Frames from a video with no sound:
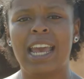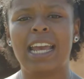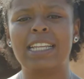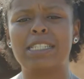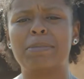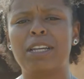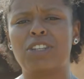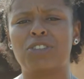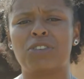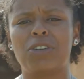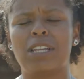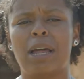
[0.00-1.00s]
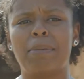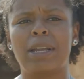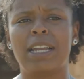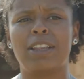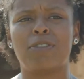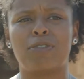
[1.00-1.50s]
and to make sure that I'm
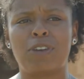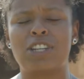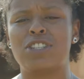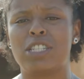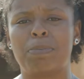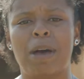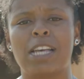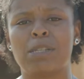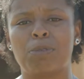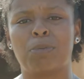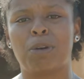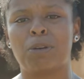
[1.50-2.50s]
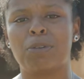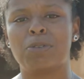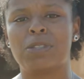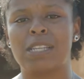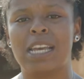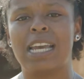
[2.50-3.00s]
getting the freshest possible
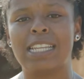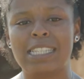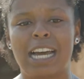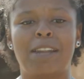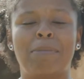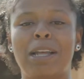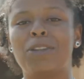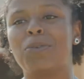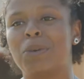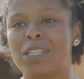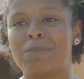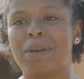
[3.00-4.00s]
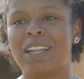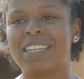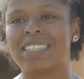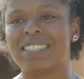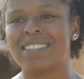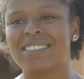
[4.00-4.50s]
produce inside of my little one's belly.